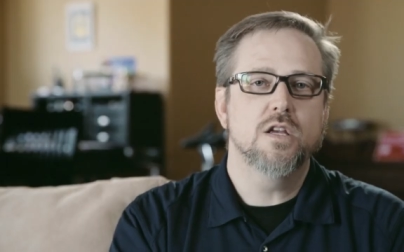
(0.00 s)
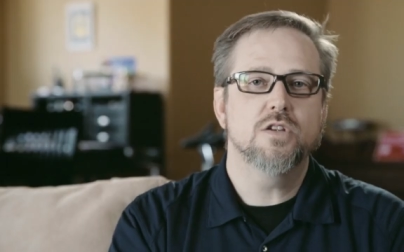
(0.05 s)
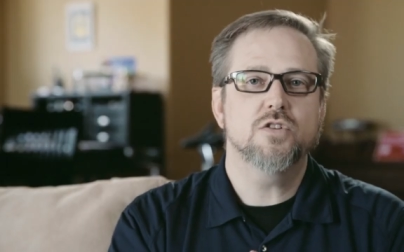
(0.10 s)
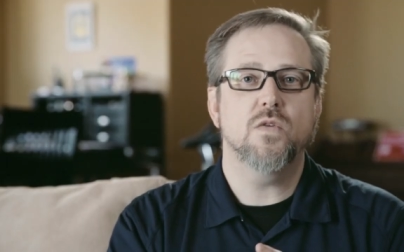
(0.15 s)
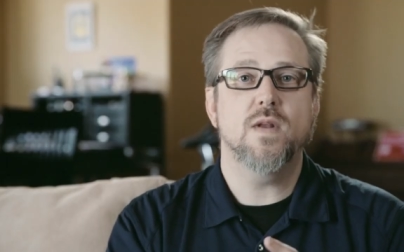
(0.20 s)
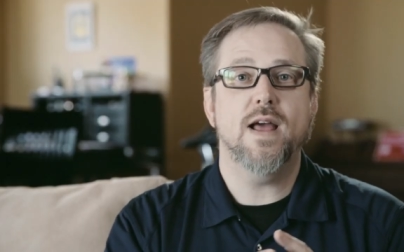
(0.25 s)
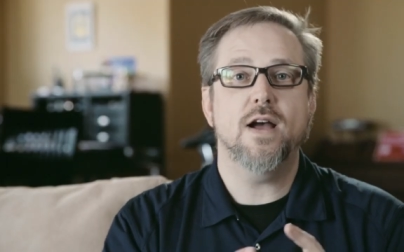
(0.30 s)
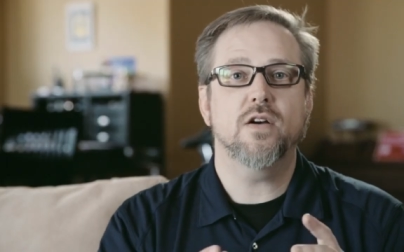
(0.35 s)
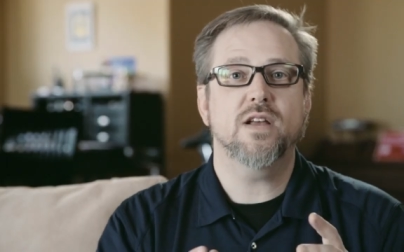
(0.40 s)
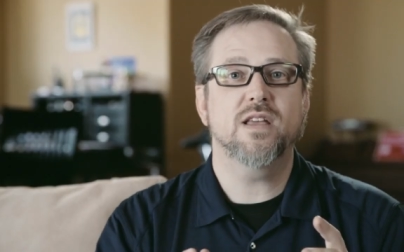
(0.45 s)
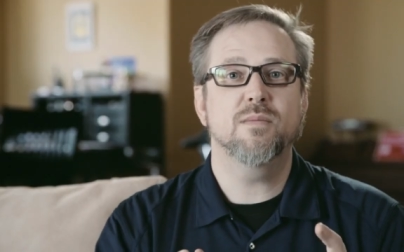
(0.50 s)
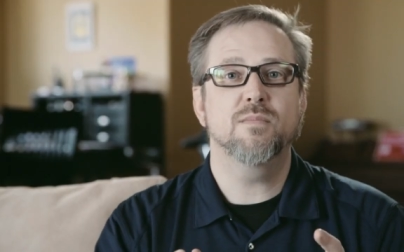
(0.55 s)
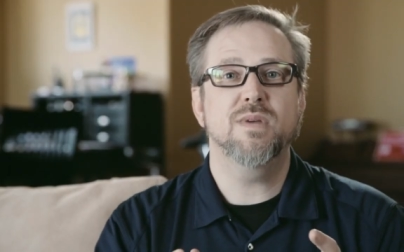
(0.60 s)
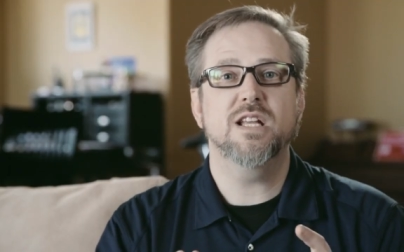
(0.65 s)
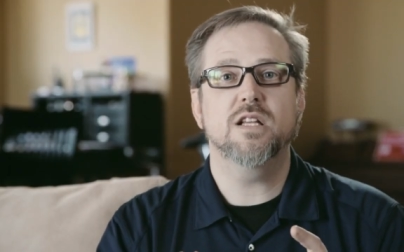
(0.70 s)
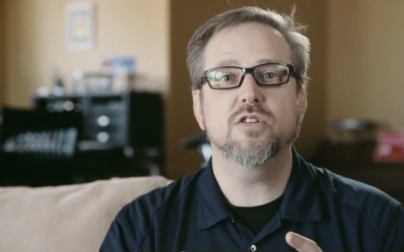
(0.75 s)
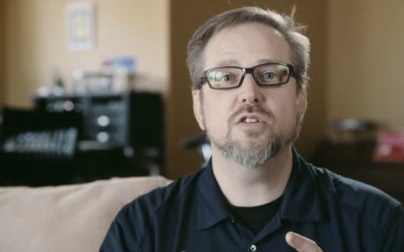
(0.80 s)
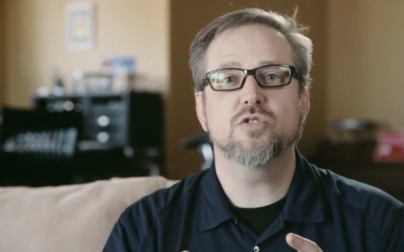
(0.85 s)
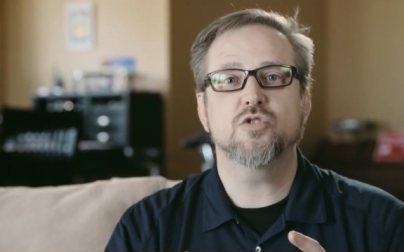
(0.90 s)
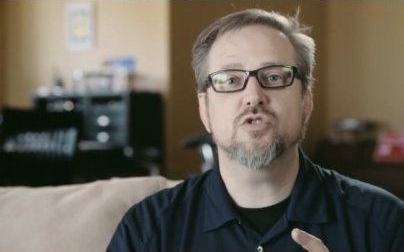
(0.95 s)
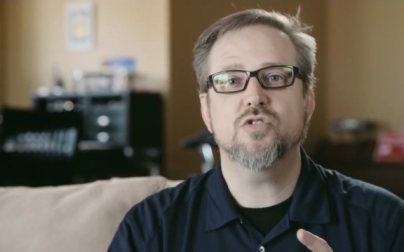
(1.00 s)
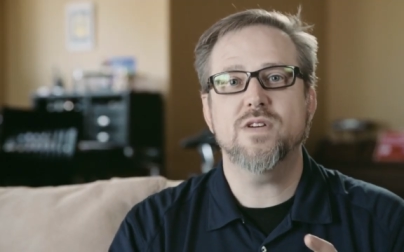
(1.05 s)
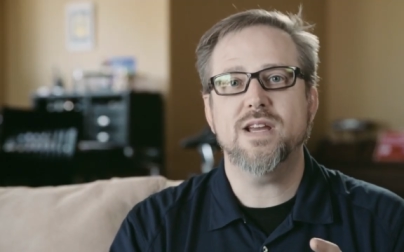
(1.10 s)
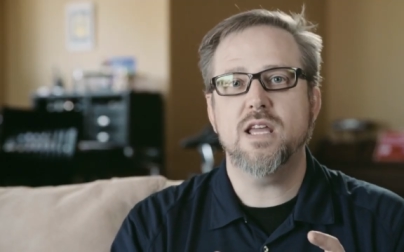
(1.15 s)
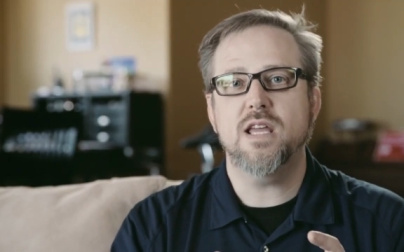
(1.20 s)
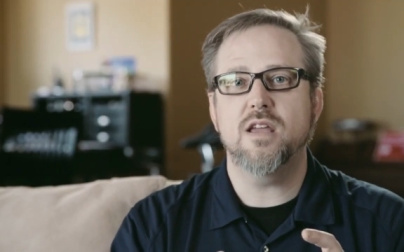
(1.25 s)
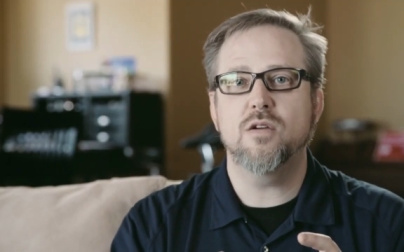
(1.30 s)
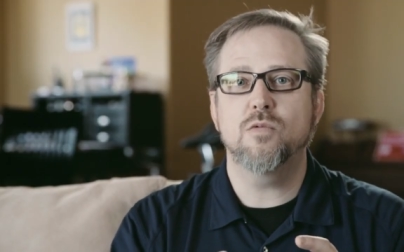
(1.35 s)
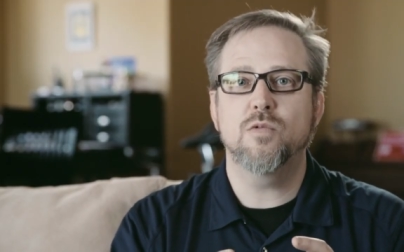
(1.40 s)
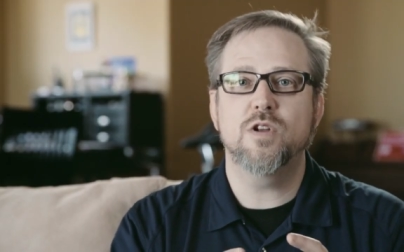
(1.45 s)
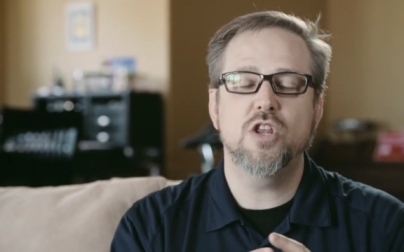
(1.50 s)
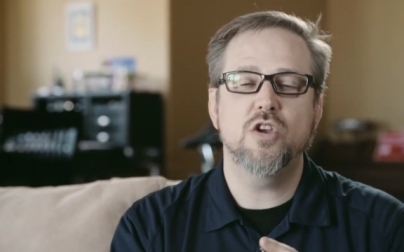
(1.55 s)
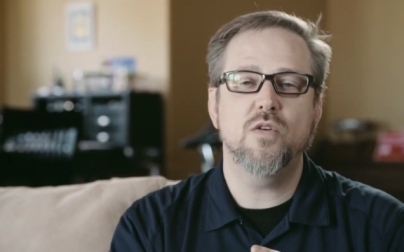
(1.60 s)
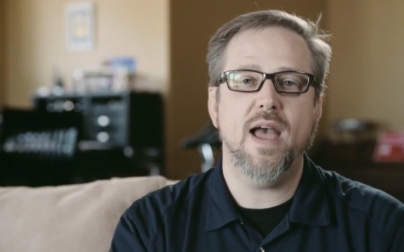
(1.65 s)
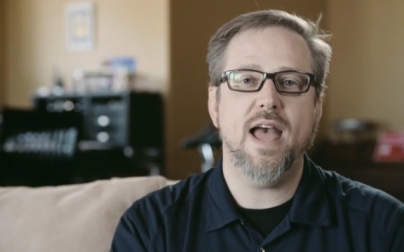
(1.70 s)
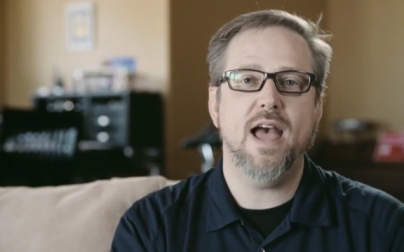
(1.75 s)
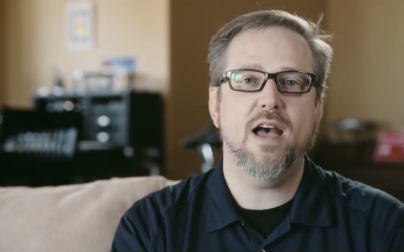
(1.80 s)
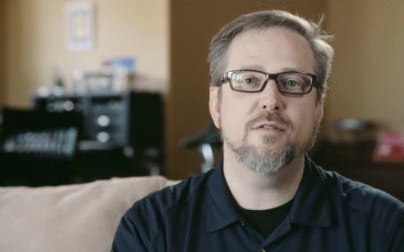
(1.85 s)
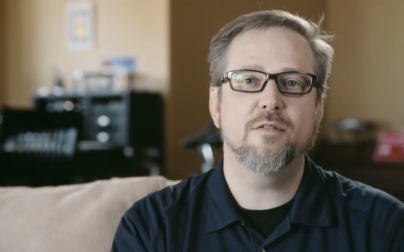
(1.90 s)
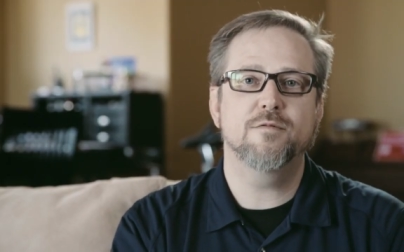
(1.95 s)
So now it can be a little tricky when you
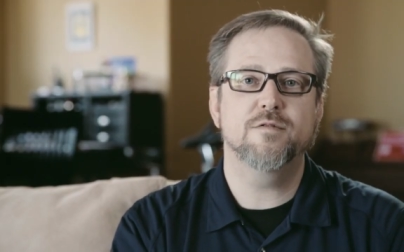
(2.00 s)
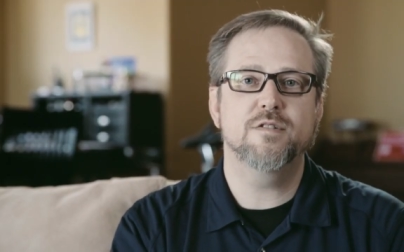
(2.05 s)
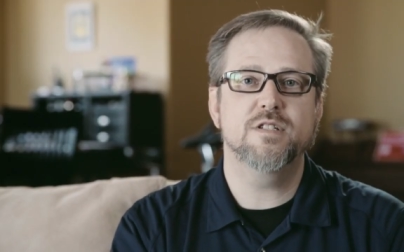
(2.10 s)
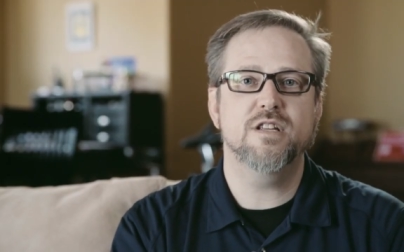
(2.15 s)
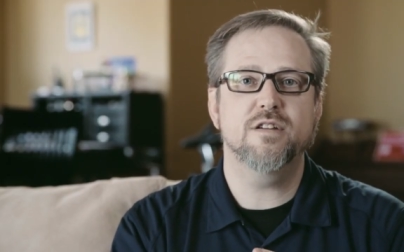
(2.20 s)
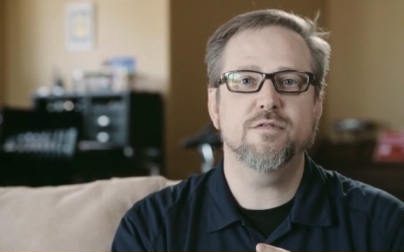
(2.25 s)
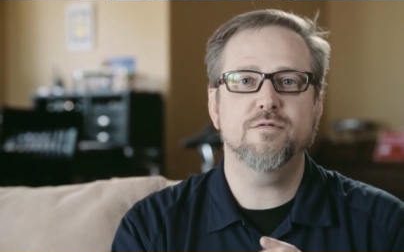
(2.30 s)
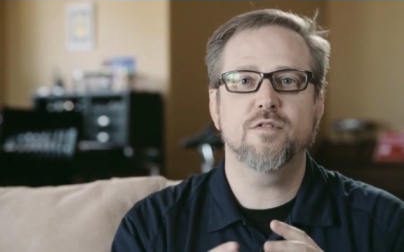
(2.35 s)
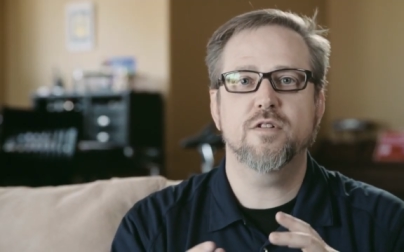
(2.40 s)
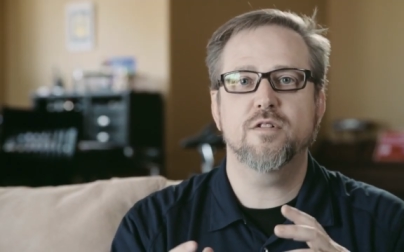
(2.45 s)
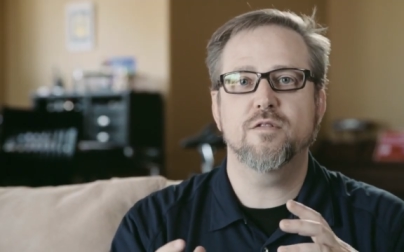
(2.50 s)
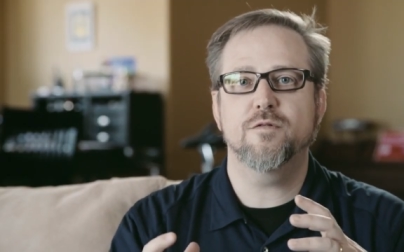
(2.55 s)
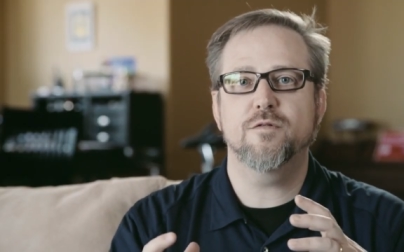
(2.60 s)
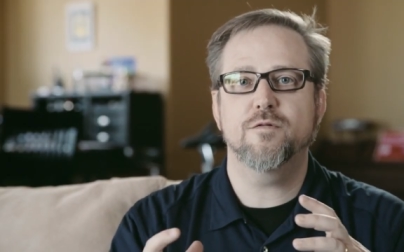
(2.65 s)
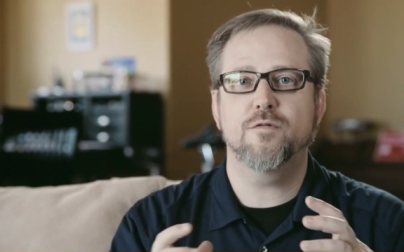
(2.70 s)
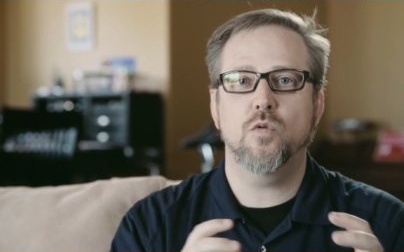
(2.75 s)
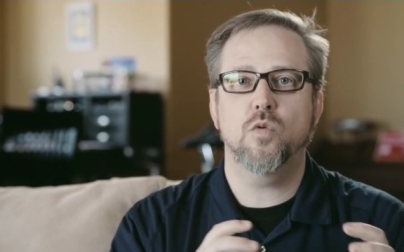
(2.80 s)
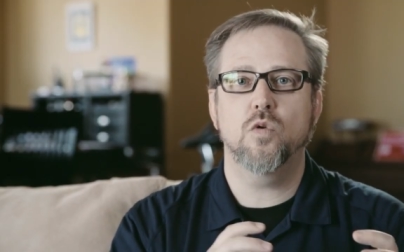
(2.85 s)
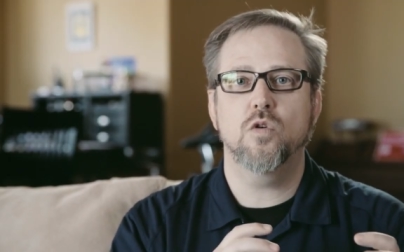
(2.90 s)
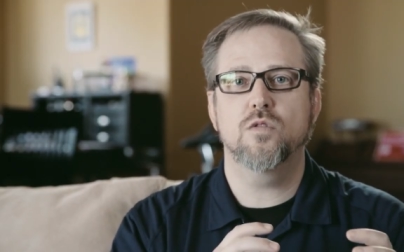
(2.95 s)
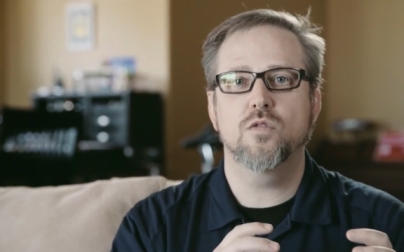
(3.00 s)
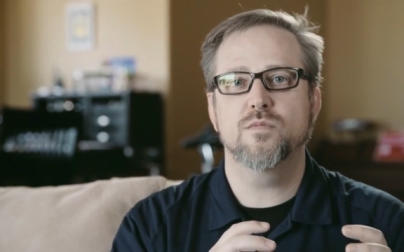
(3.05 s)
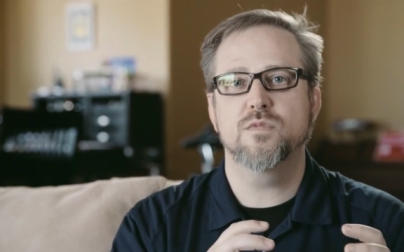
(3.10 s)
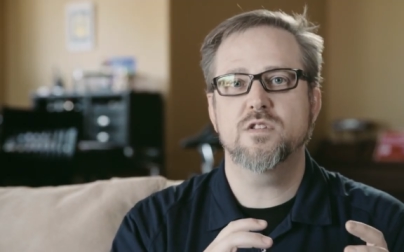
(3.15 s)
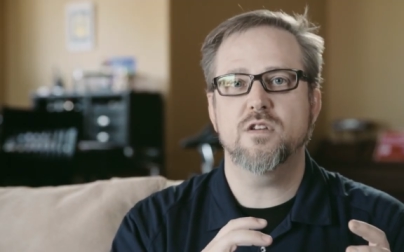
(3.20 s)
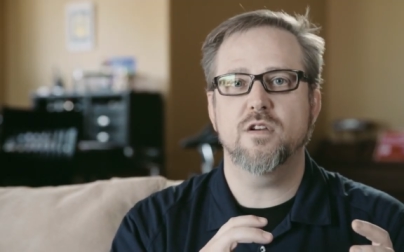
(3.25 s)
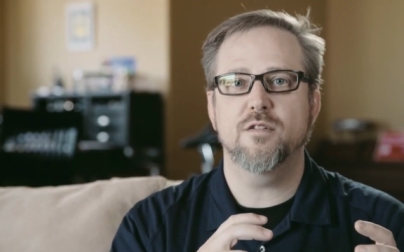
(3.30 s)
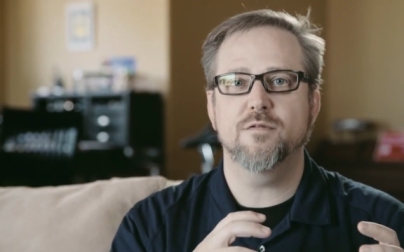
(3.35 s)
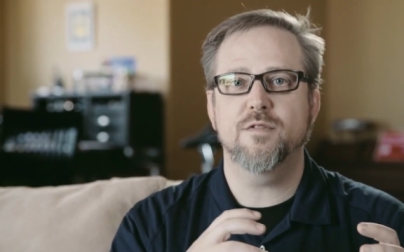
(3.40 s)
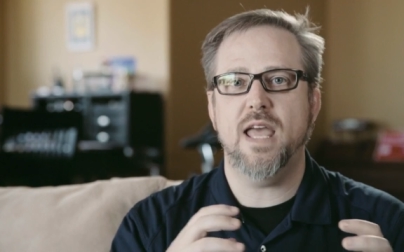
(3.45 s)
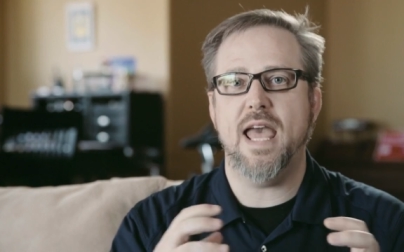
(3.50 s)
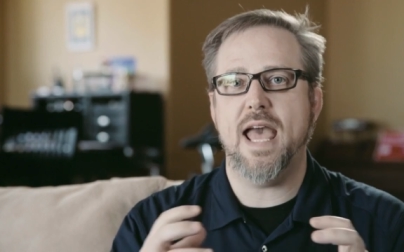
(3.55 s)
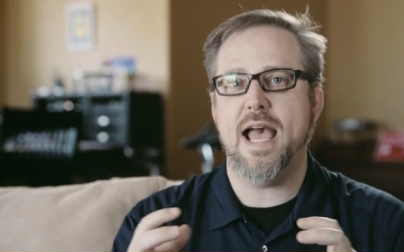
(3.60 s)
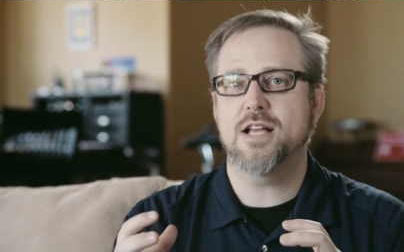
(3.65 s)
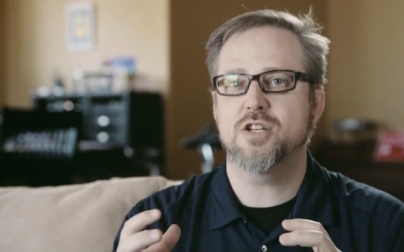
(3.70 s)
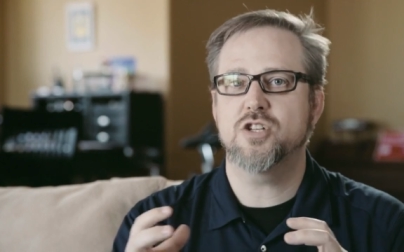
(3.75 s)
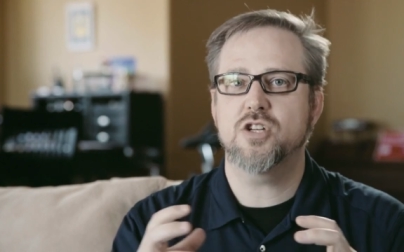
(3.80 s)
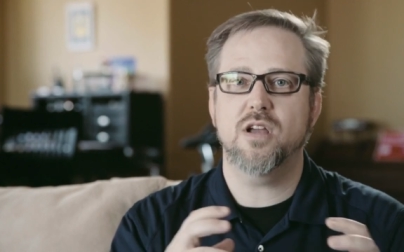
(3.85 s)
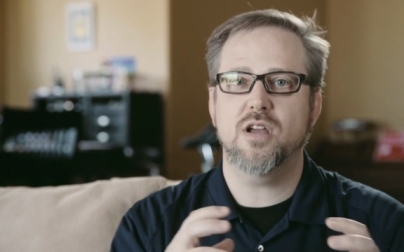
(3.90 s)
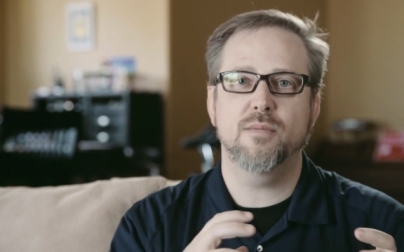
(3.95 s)
have different forms of
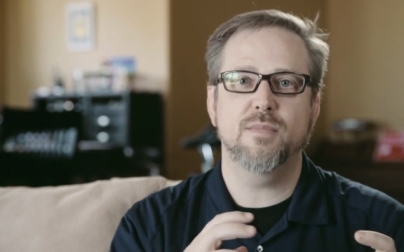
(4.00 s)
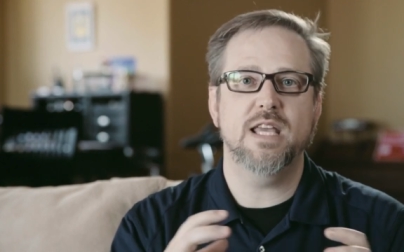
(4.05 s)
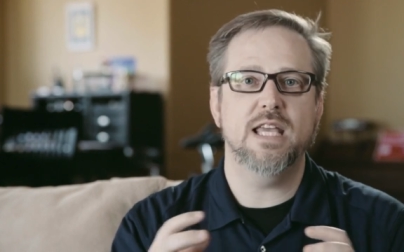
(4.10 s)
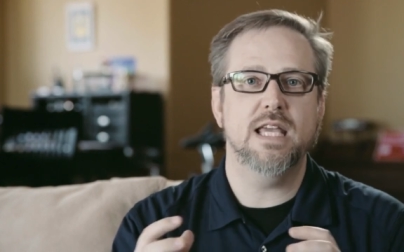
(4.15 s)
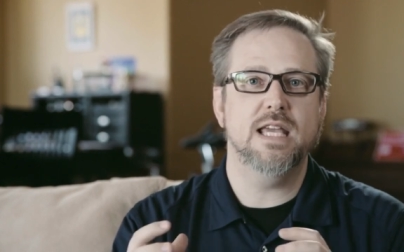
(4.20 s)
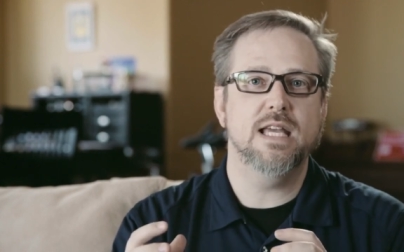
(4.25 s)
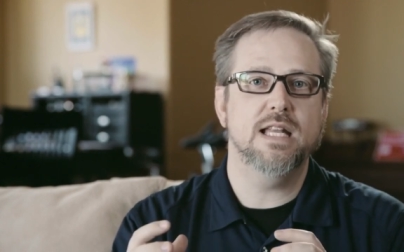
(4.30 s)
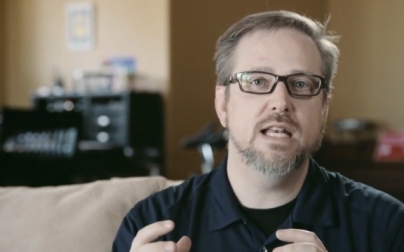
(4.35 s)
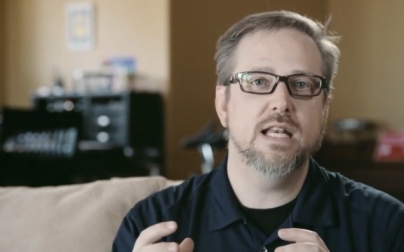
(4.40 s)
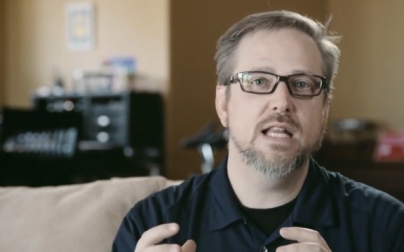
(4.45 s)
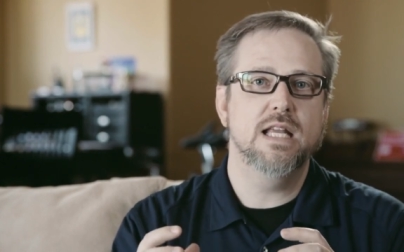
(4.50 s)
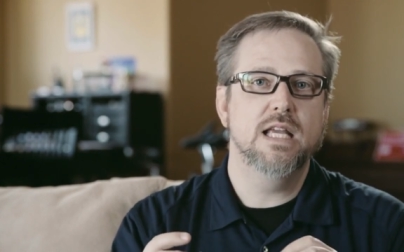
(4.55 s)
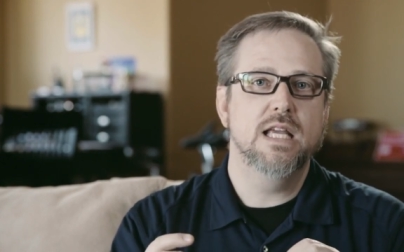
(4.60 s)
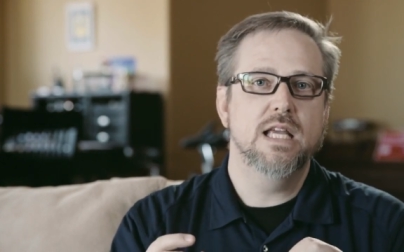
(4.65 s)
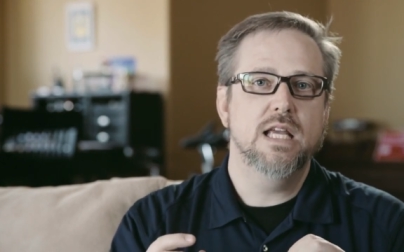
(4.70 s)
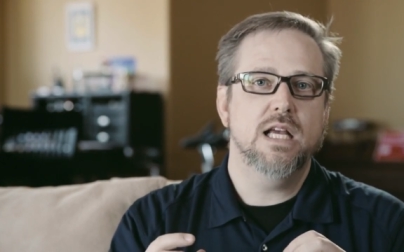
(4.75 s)
cash coming in